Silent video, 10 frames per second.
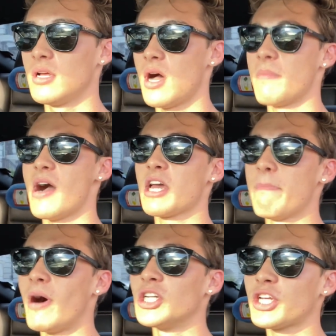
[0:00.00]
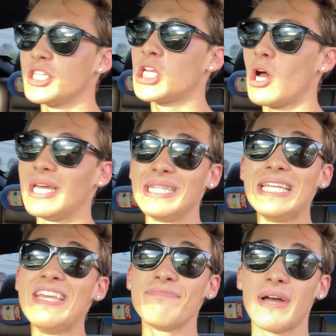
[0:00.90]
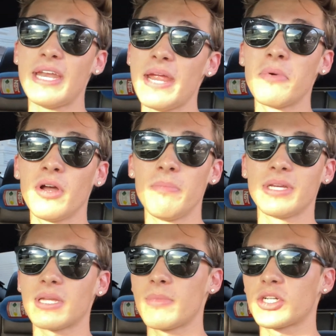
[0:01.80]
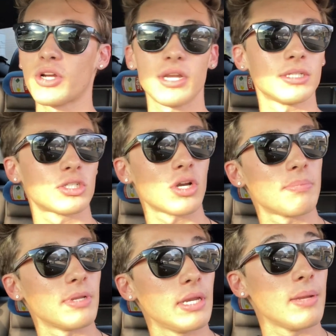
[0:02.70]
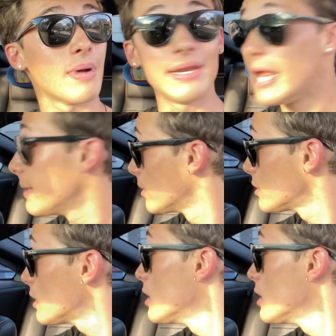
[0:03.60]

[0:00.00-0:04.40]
I'm not gonna punch it until I leave my neighborhood because I'm not trying to disrupt any of my neighbors.